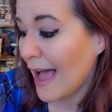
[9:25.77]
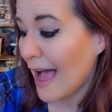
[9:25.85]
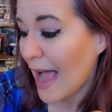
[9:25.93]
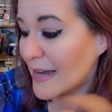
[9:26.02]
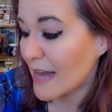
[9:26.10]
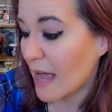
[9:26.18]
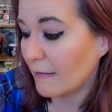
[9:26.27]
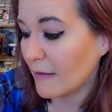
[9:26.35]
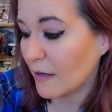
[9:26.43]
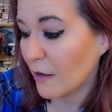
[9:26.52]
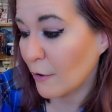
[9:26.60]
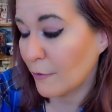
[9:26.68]
I now
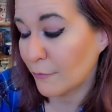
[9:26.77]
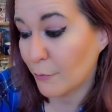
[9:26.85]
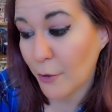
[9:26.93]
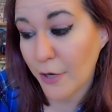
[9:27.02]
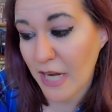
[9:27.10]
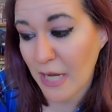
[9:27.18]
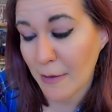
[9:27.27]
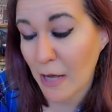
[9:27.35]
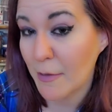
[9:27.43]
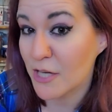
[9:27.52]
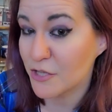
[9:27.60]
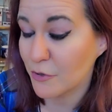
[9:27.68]
let go of worry about
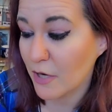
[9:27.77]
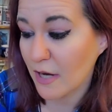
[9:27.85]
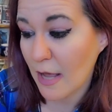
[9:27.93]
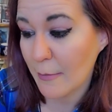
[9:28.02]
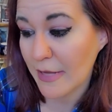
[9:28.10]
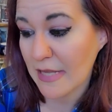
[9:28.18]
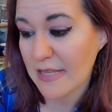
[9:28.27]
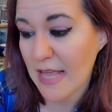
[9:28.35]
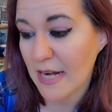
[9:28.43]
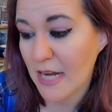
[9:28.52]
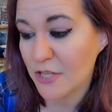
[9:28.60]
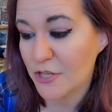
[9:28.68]
my shortcomings,
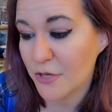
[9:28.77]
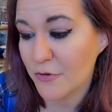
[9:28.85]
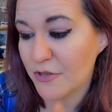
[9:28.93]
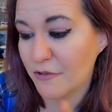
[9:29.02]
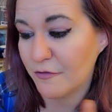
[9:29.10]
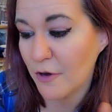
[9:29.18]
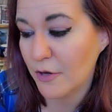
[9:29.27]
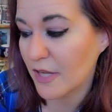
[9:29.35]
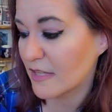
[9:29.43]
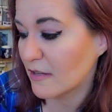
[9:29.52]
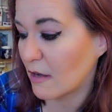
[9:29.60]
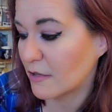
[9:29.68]
and I choose to
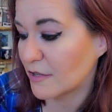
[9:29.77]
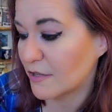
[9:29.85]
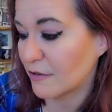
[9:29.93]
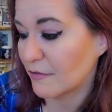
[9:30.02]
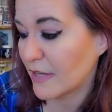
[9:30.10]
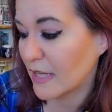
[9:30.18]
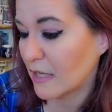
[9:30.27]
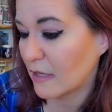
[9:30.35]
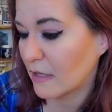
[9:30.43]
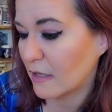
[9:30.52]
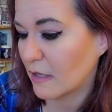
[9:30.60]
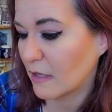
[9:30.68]
focus on
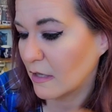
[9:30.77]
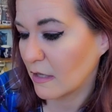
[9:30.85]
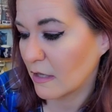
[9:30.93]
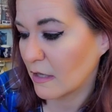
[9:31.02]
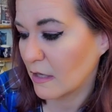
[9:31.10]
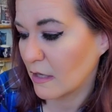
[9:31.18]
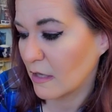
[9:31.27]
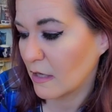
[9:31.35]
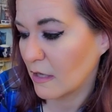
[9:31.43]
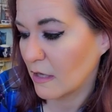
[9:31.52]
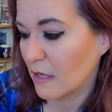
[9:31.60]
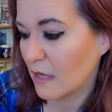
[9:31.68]
serving
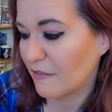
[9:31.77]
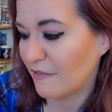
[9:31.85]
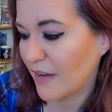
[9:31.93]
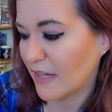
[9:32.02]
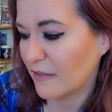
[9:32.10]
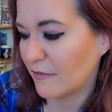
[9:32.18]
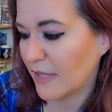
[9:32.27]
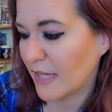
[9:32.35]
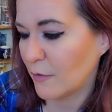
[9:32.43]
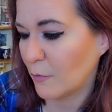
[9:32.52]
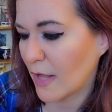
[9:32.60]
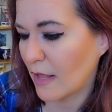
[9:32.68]
effectively
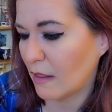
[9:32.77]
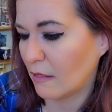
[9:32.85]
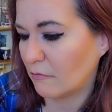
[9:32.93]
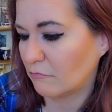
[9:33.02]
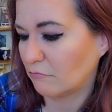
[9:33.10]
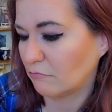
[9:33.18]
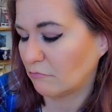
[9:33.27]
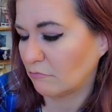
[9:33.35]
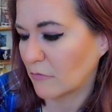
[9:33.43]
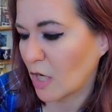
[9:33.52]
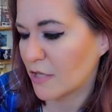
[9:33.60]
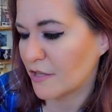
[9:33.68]
and well. I